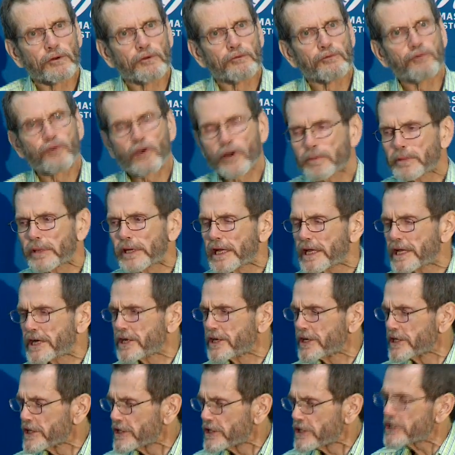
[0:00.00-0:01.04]
Formulate
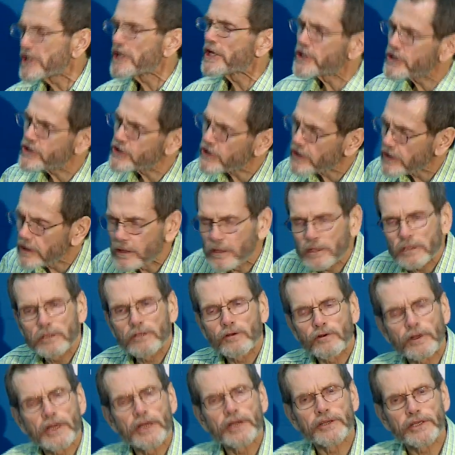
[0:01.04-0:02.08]
an intention
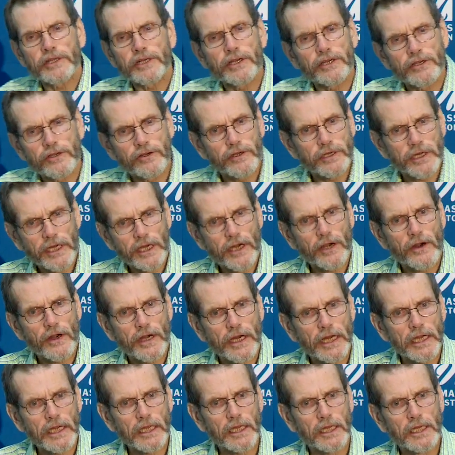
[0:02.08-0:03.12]
grounded in your
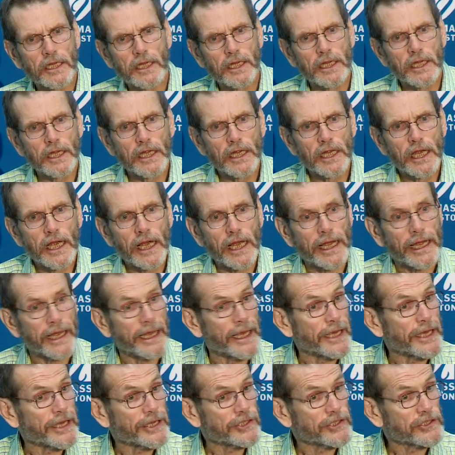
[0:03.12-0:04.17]
caring,
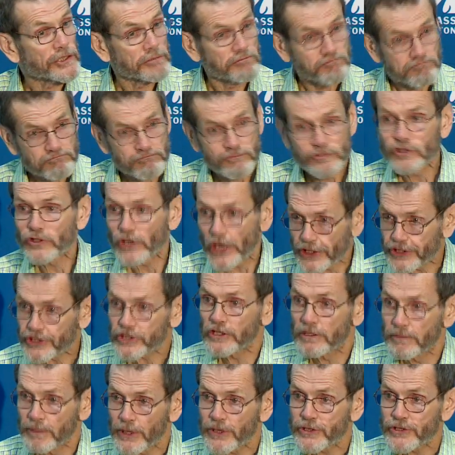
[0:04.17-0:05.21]
and
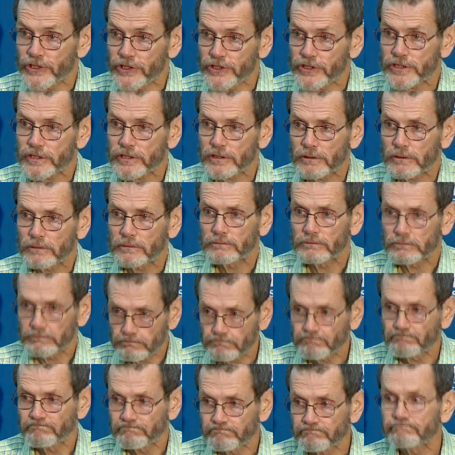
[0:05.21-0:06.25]
trust emergence.
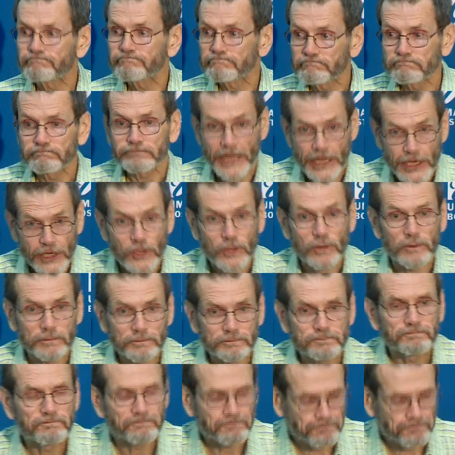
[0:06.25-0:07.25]
Thank you.